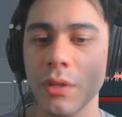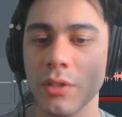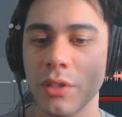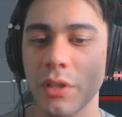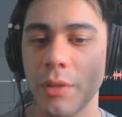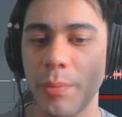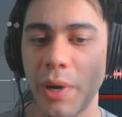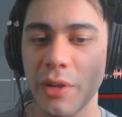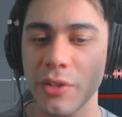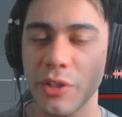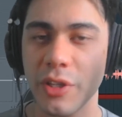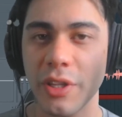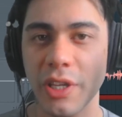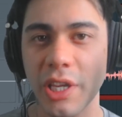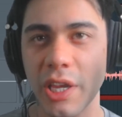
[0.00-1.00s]
So the
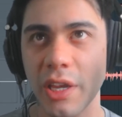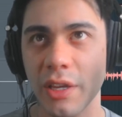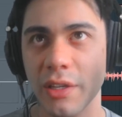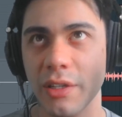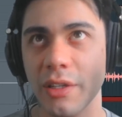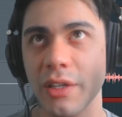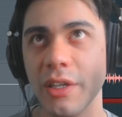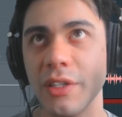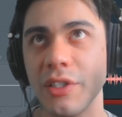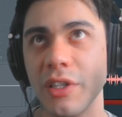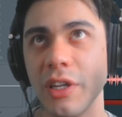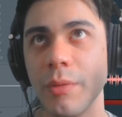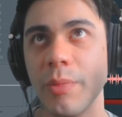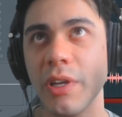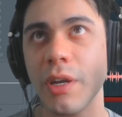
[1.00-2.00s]
punch of the kick is
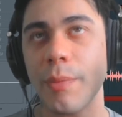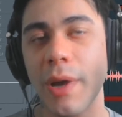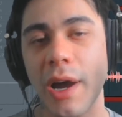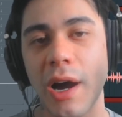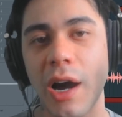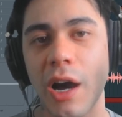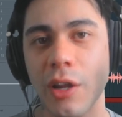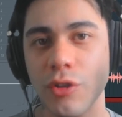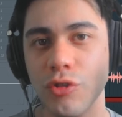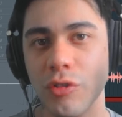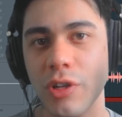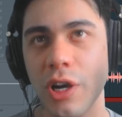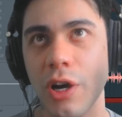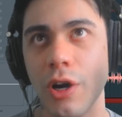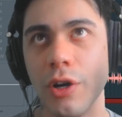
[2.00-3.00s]
going to be about
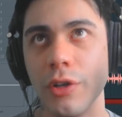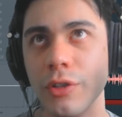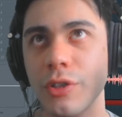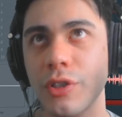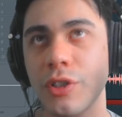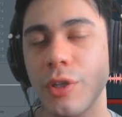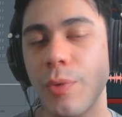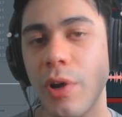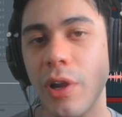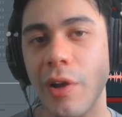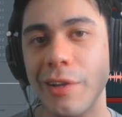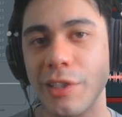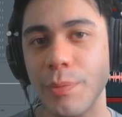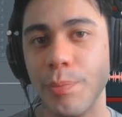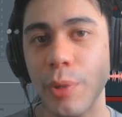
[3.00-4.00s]
100 hertz, so I
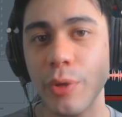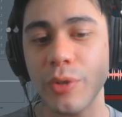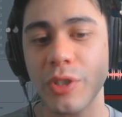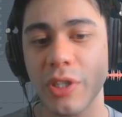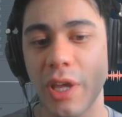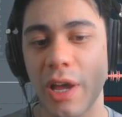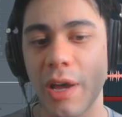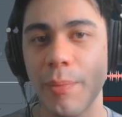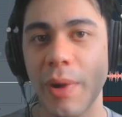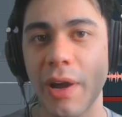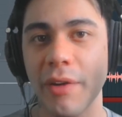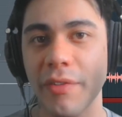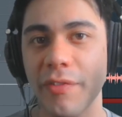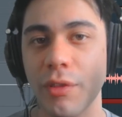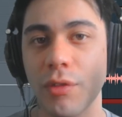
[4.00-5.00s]
like to boost that
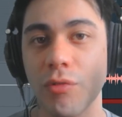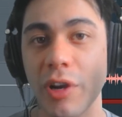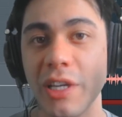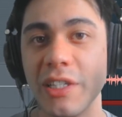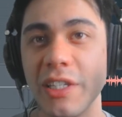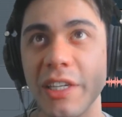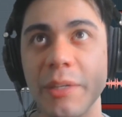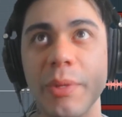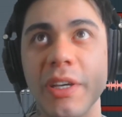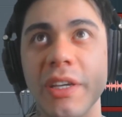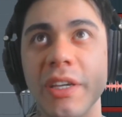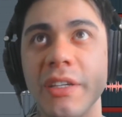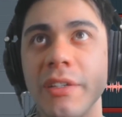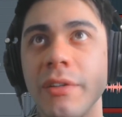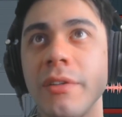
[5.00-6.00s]
about 3
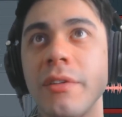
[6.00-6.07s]
dB.